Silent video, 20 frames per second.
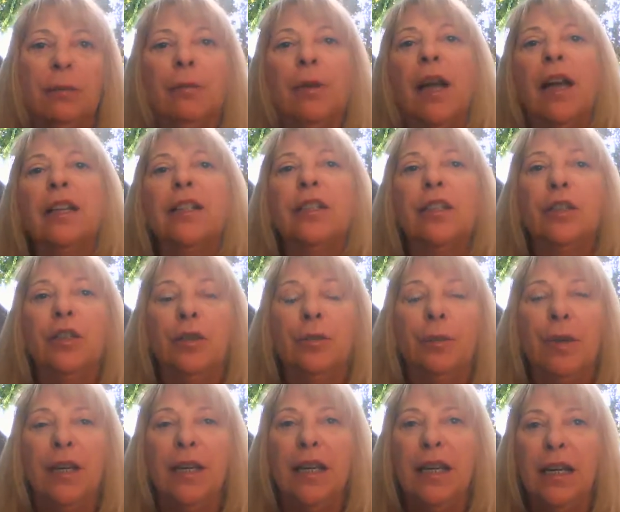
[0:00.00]
supplies, so you'll
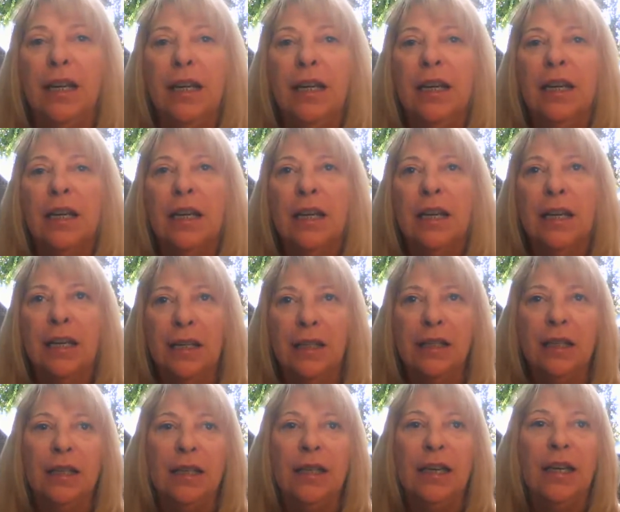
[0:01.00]
be
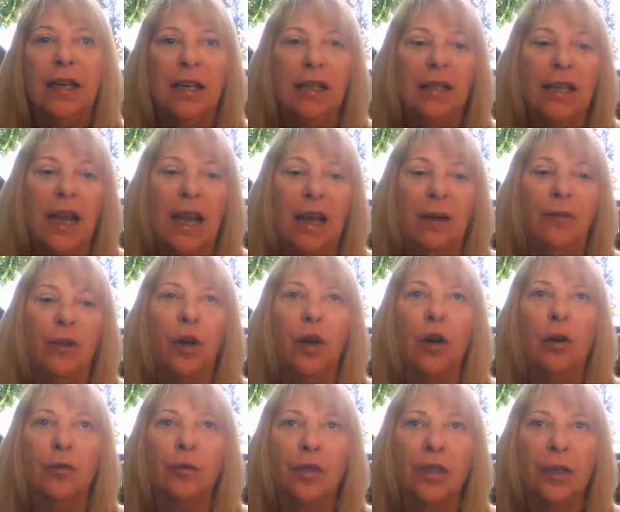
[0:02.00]
needing to have
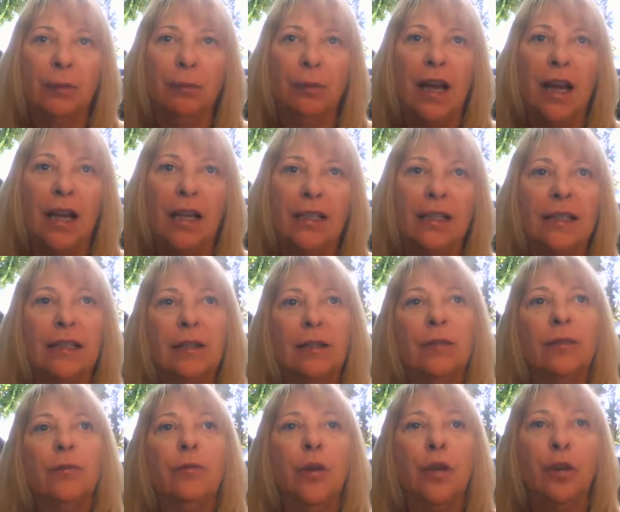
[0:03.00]
your own supplies
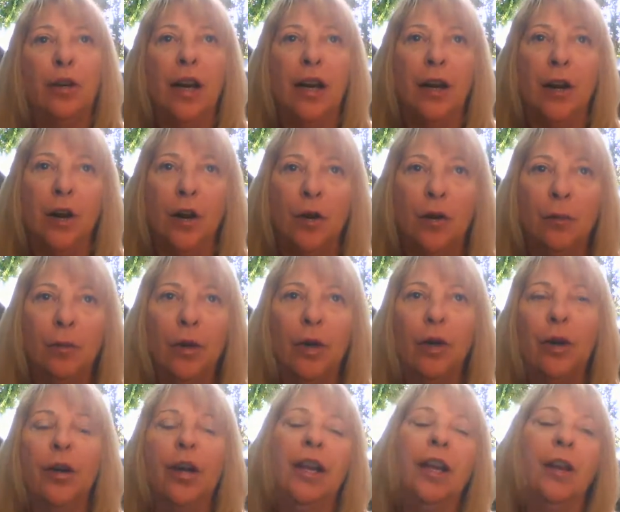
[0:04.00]
when you're at home
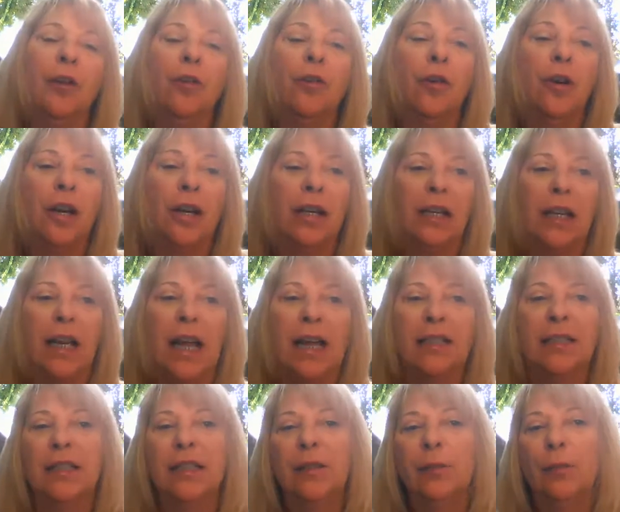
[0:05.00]
learning or in
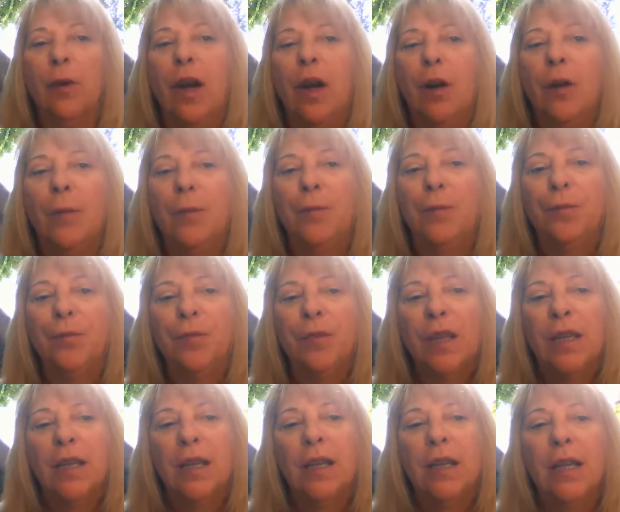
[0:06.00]
class as well.
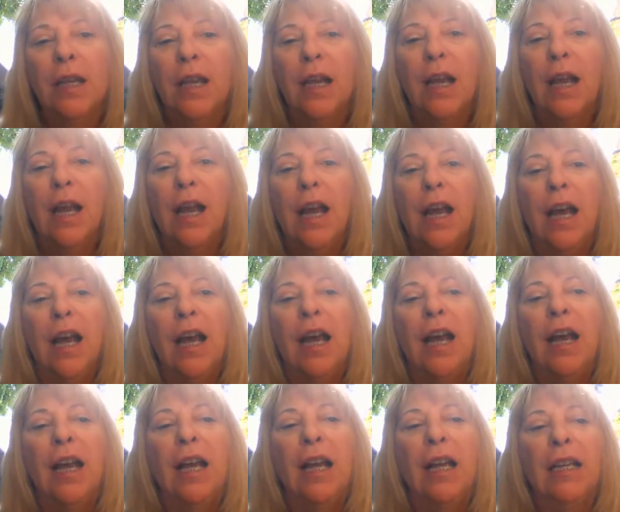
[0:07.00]

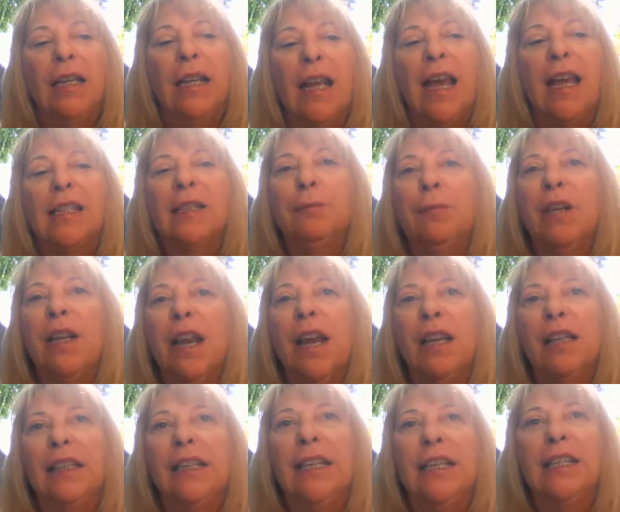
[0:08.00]
Last but
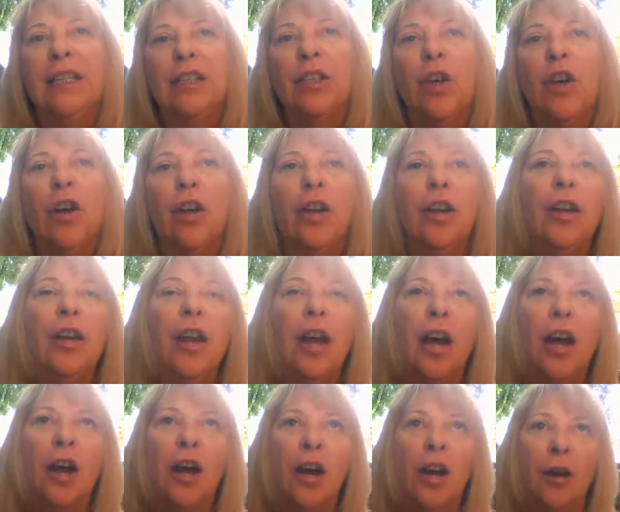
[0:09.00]
not least, on
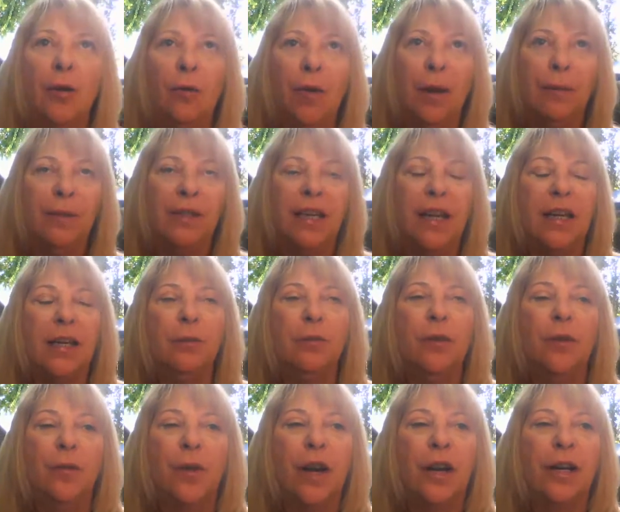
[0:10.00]
our website you
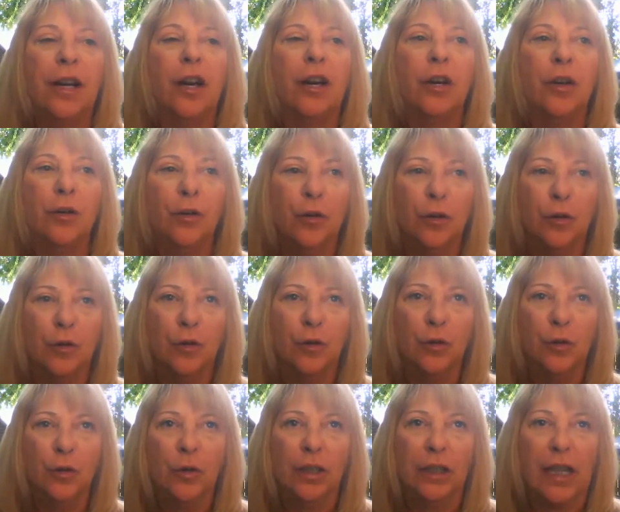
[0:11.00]
will find our
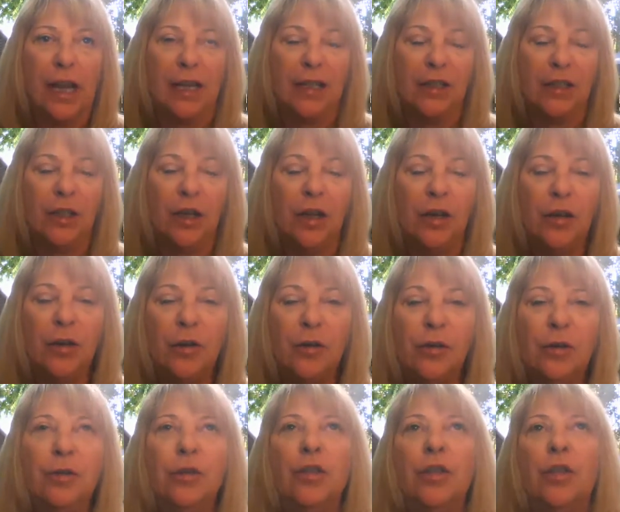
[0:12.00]
Google class
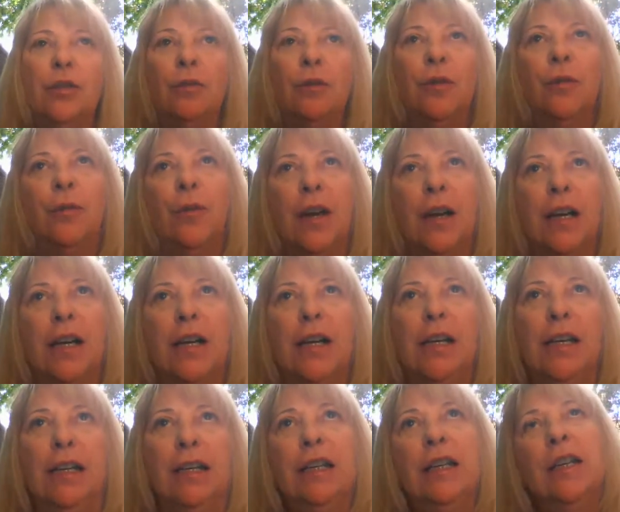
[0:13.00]
codes, you will
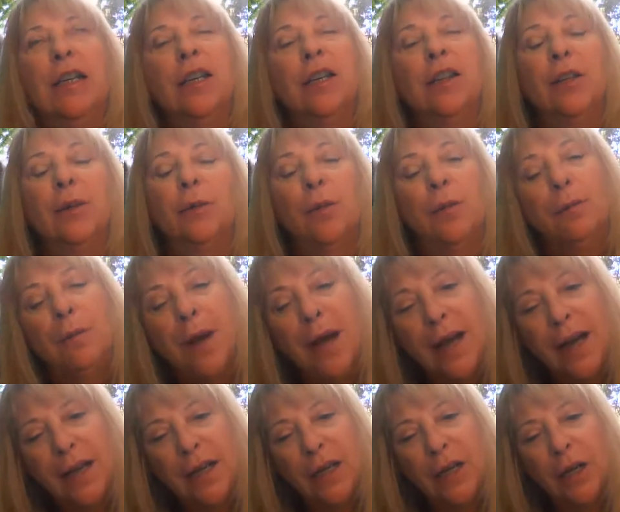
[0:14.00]
find the
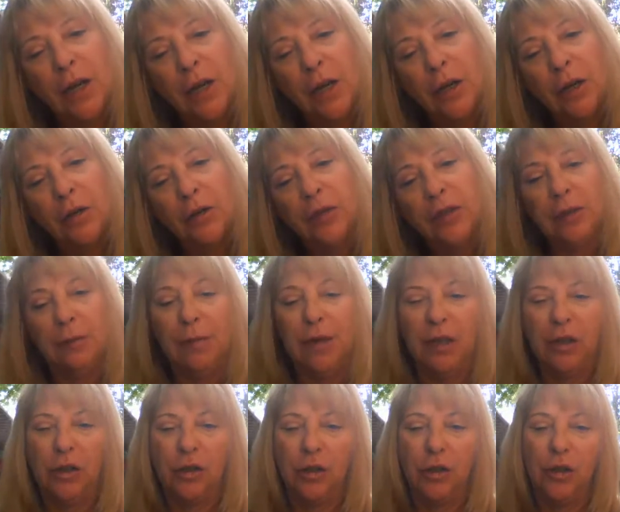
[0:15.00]
remind codes, so
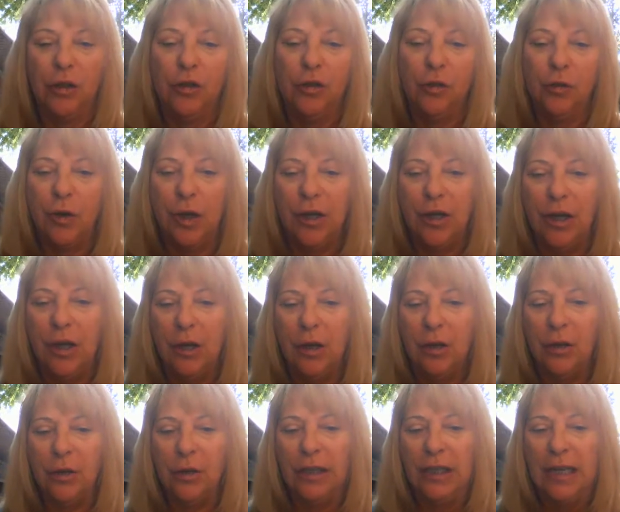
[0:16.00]
make sure you join
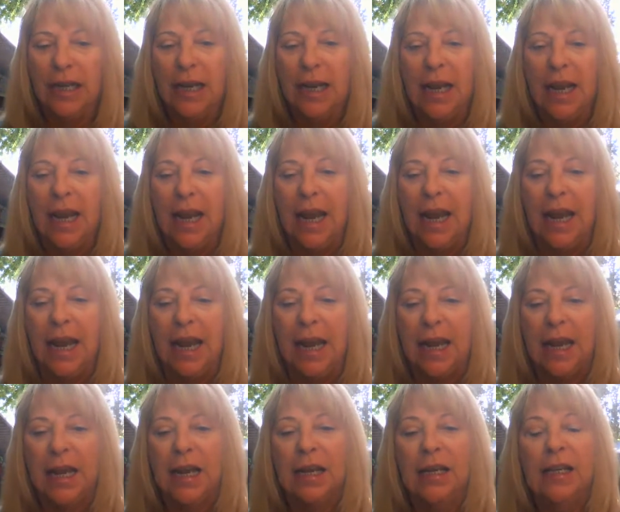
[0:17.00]
those,
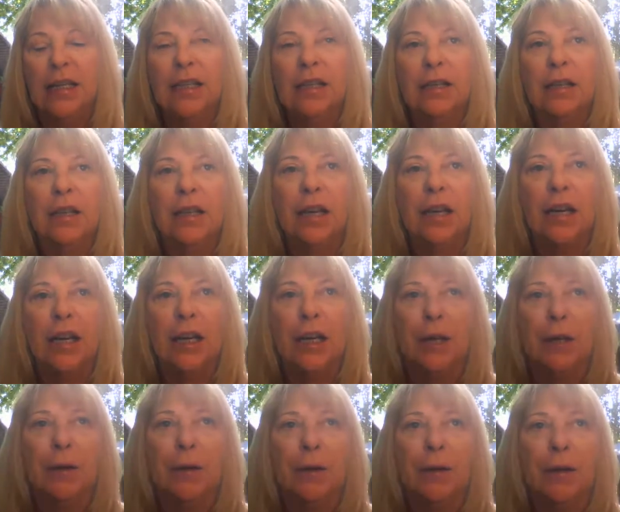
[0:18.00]
and
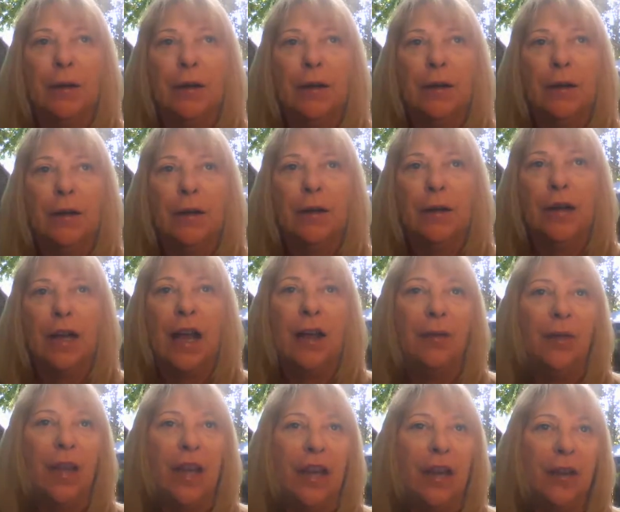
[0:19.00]

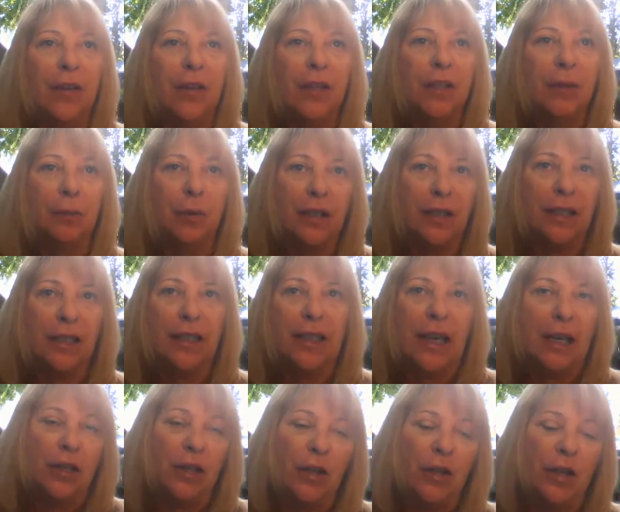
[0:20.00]
at the end of this
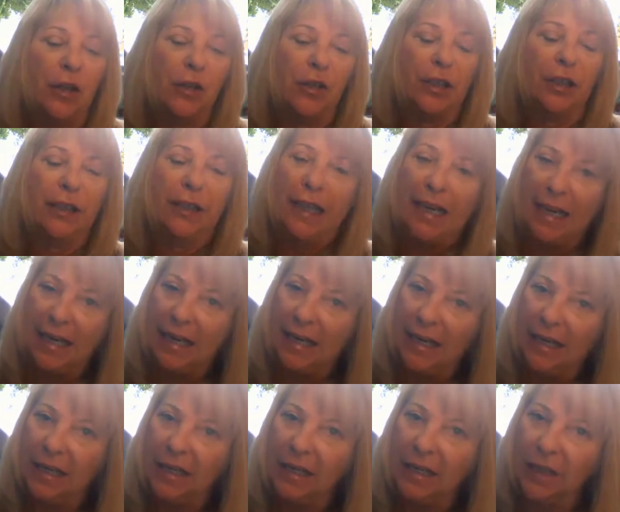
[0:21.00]
presentation there's a link
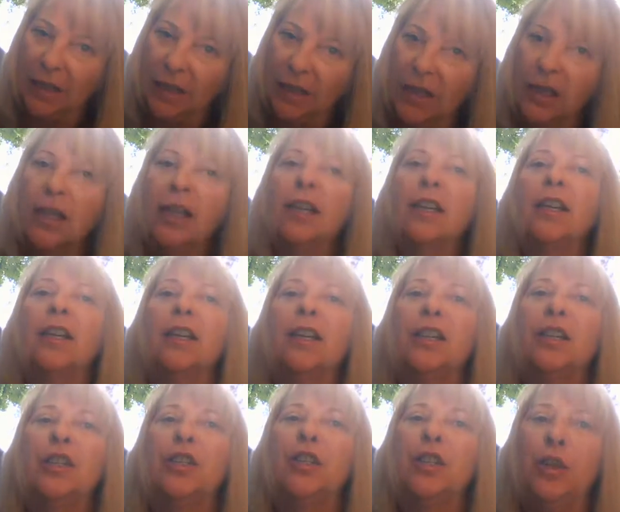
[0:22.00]

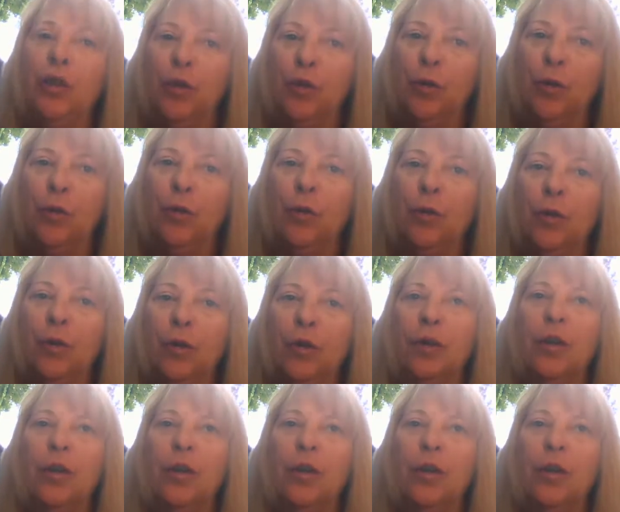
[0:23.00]
to